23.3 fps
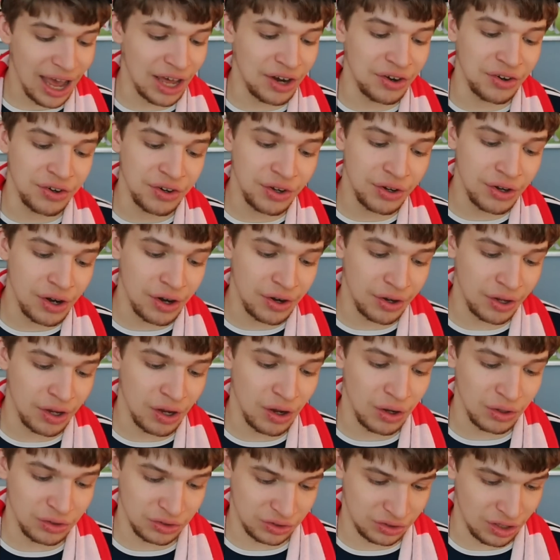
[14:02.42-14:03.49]
and Nuno da
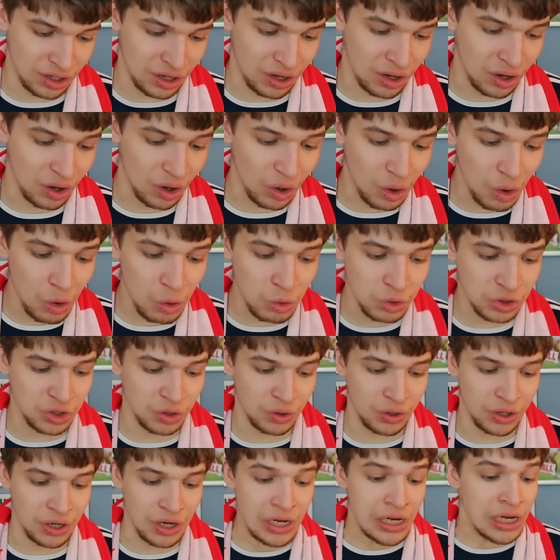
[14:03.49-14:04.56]
Costa all
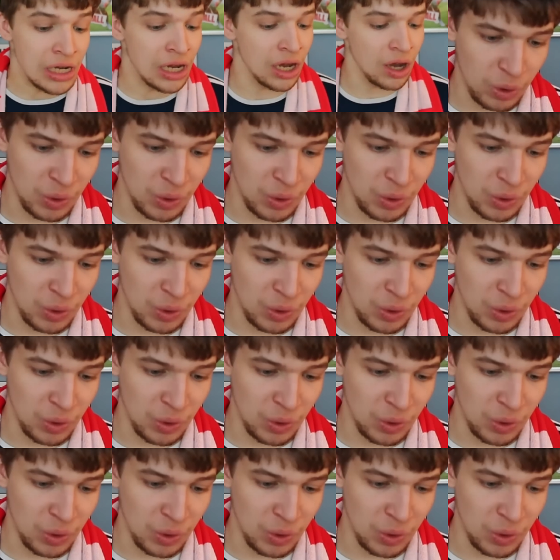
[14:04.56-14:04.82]
joined.